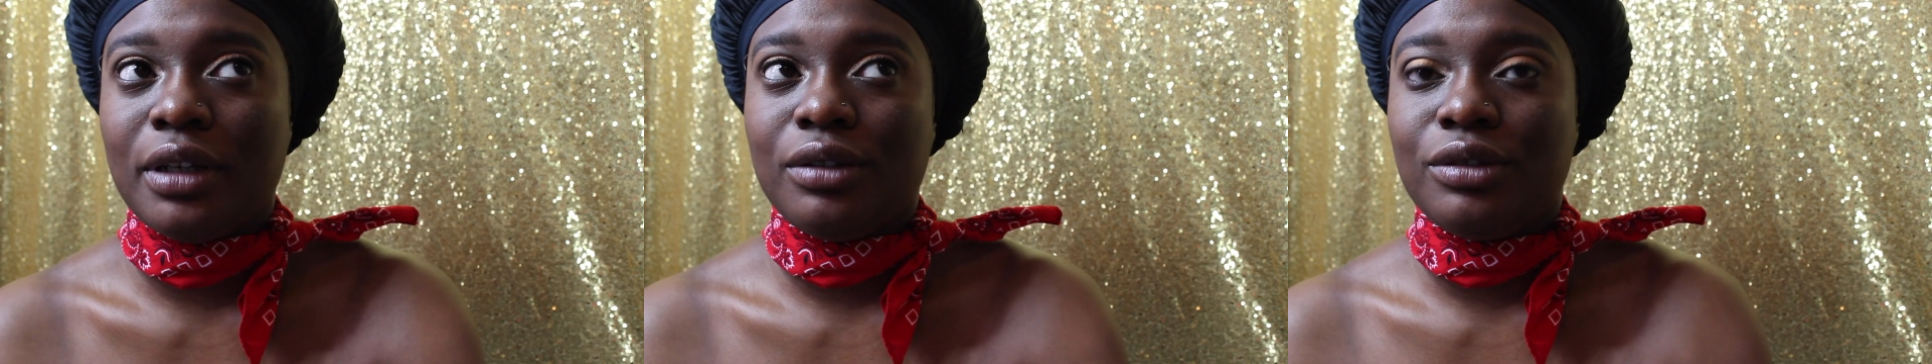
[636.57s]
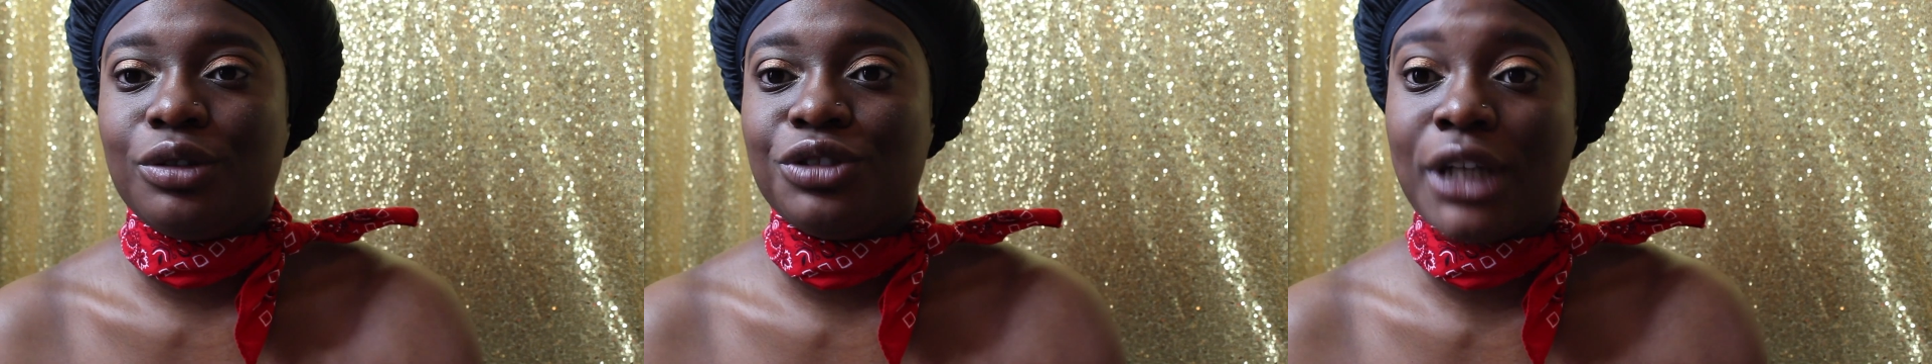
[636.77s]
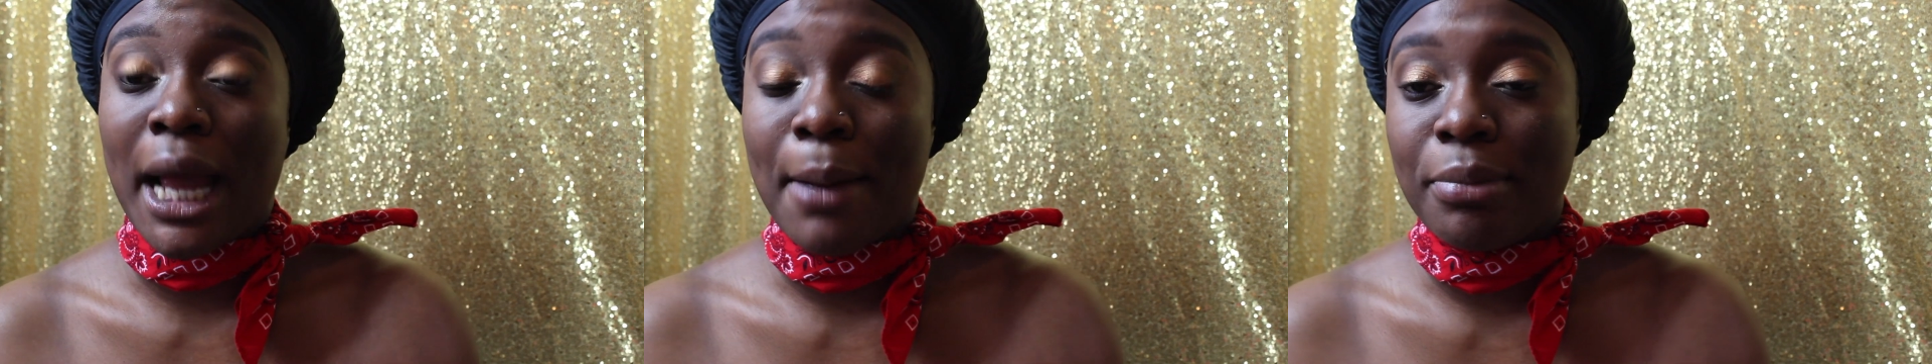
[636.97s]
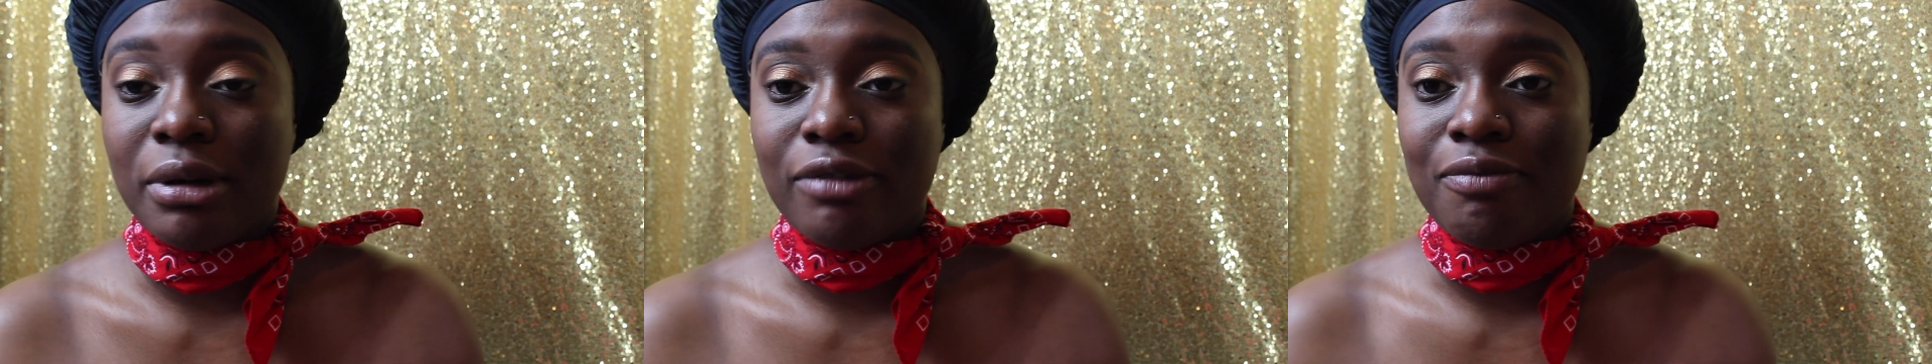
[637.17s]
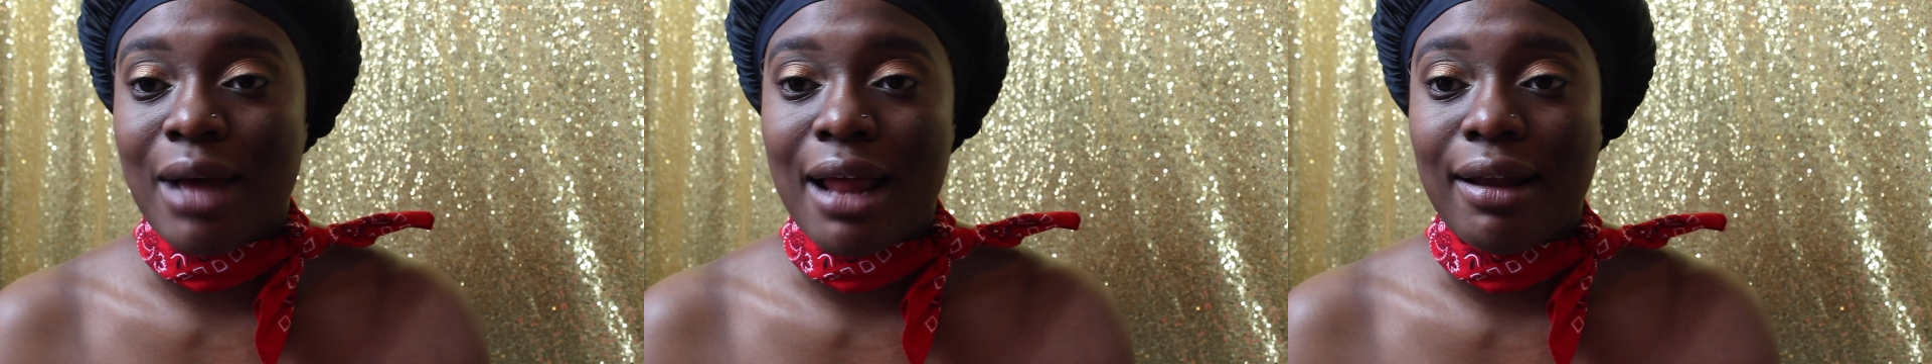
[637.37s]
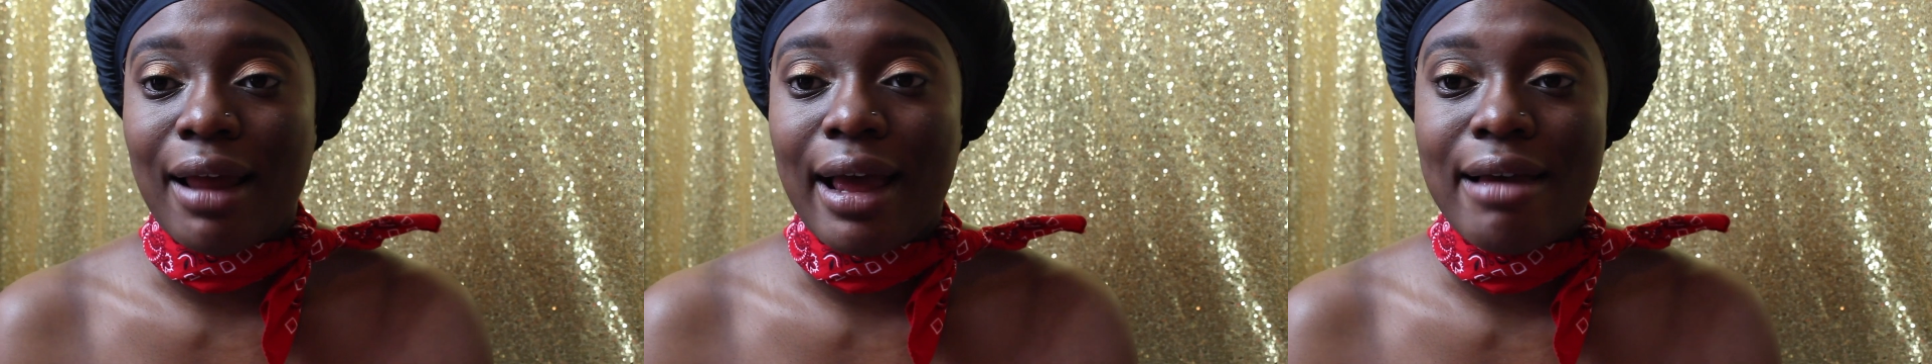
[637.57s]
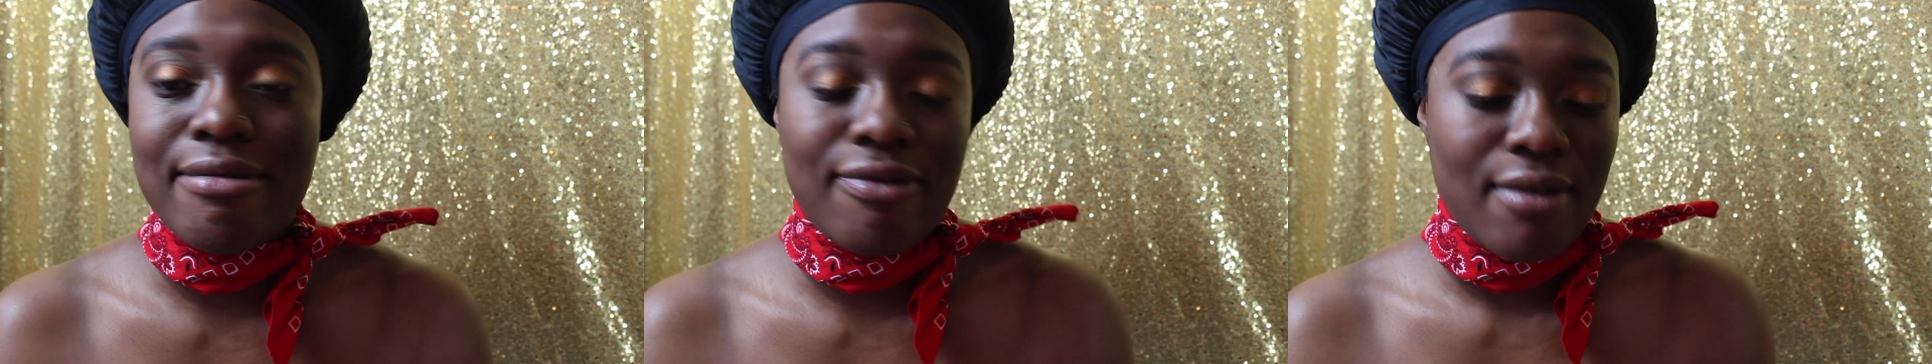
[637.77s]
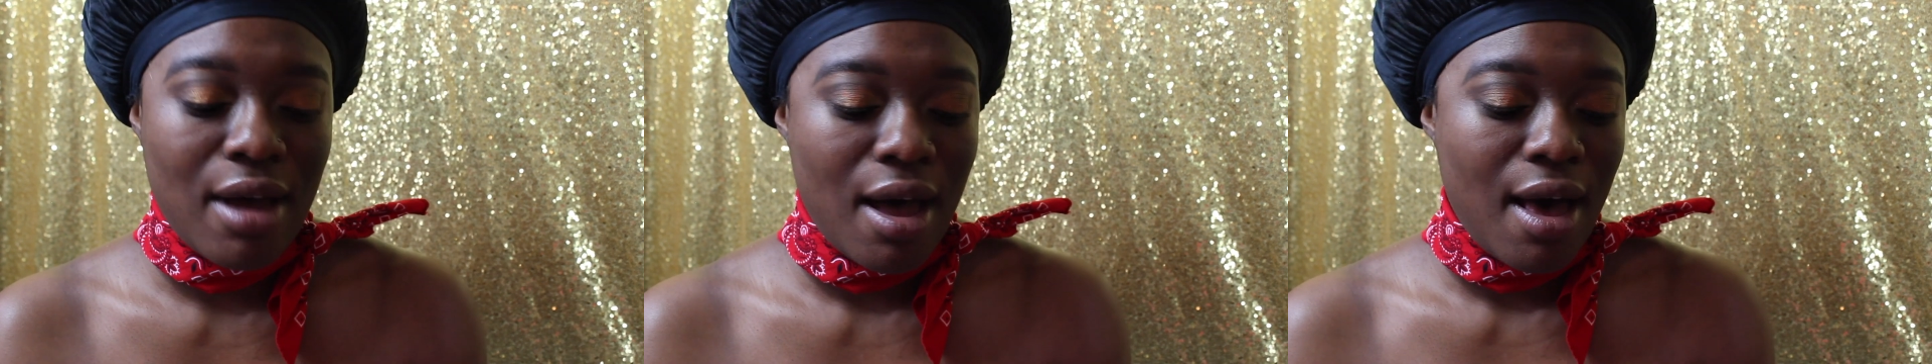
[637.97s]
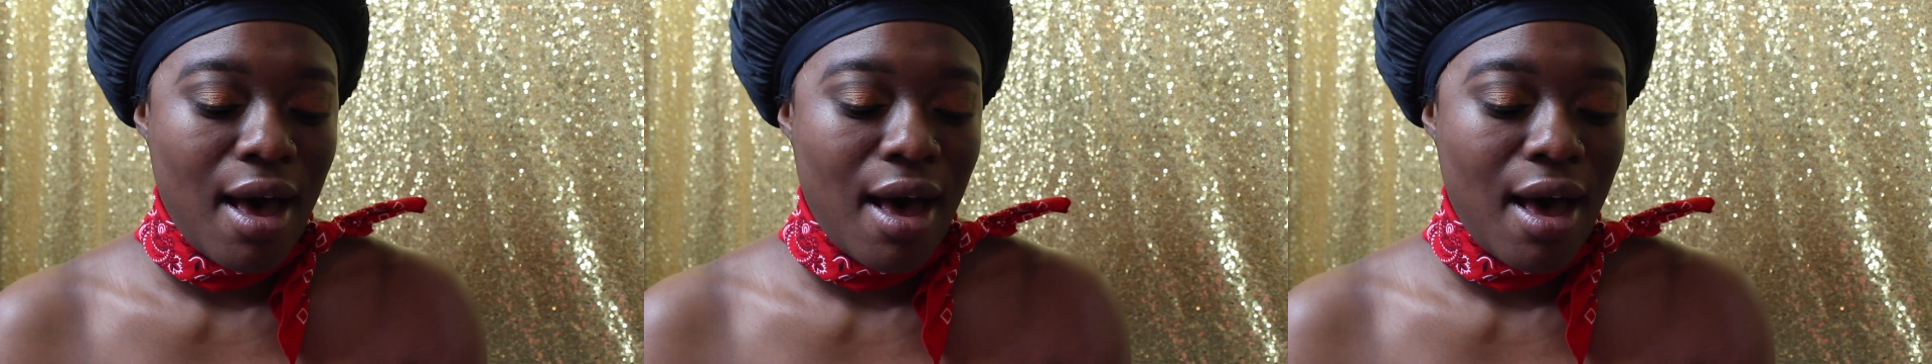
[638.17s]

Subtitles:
I don't know, chapter of my life,